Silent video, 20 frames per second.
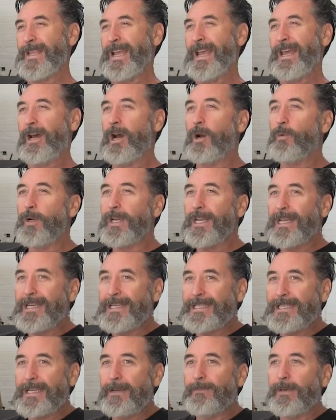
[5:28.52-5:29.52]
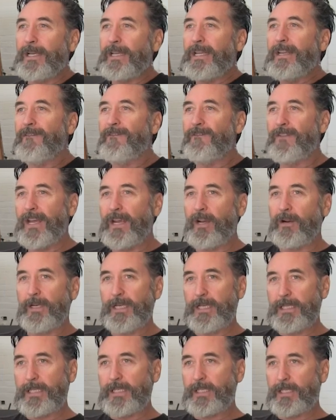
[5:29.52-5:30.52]
And I would exhibit in
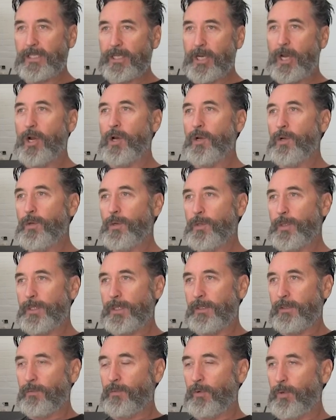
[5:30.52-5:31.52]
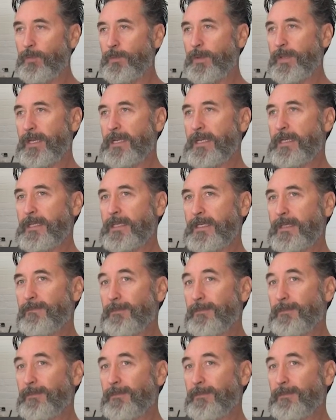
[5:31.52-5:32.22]
various shows and group things,